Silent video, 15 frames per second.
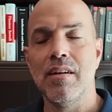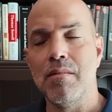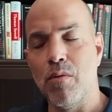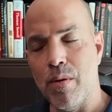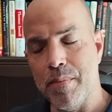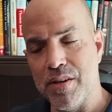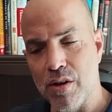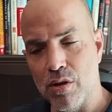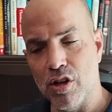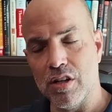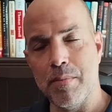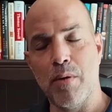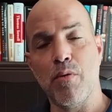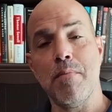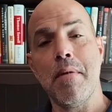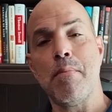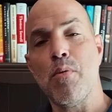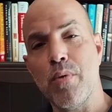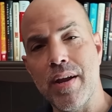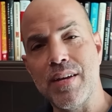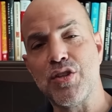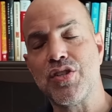women don't look at me. Remember
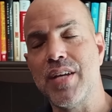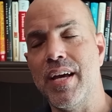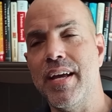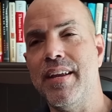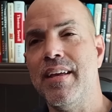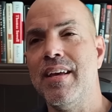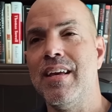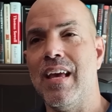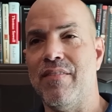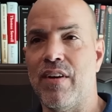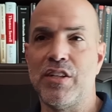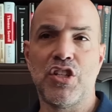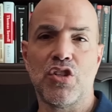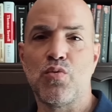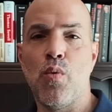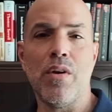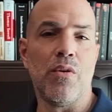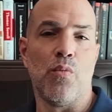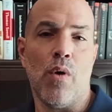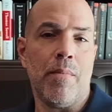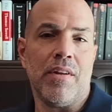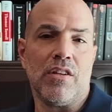when I said if I just wanted
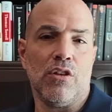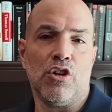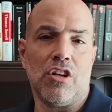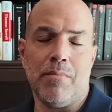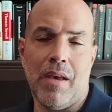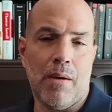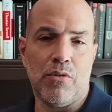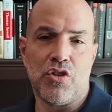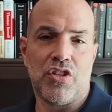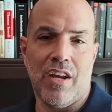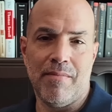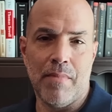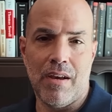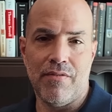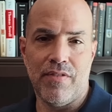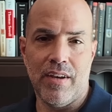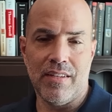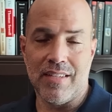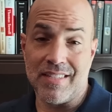women to look at me, I would shave my face?